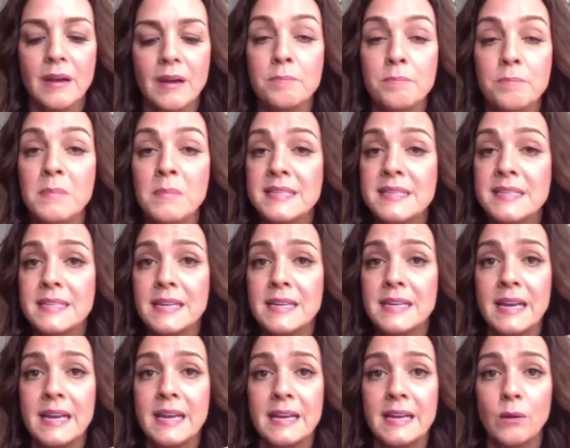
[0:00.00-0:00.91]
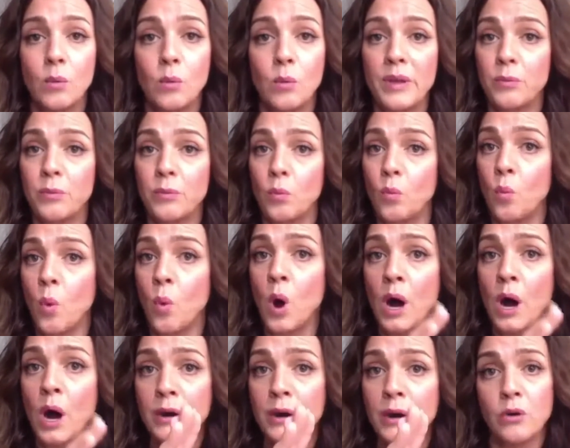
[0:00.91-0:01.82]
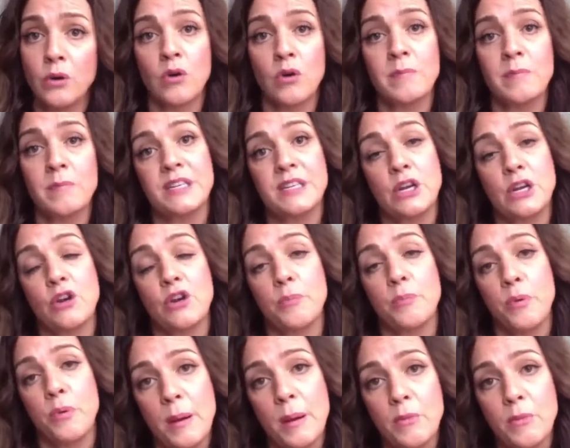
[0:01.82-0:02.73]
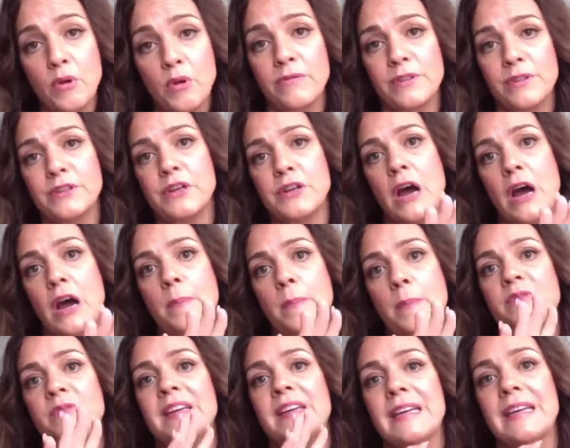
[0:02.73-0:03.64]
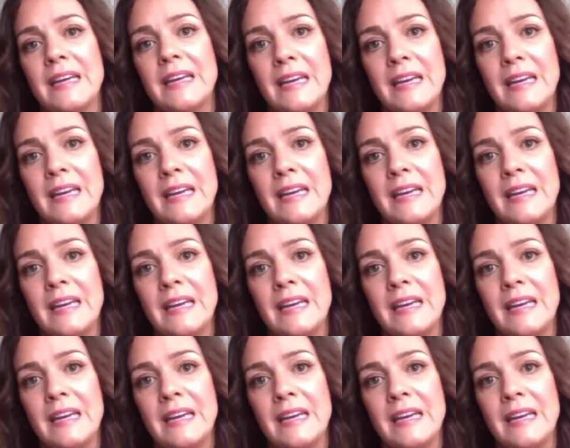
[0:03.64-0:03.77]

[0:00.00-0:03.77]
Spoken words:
Misting it with water or misting your primer over the top of it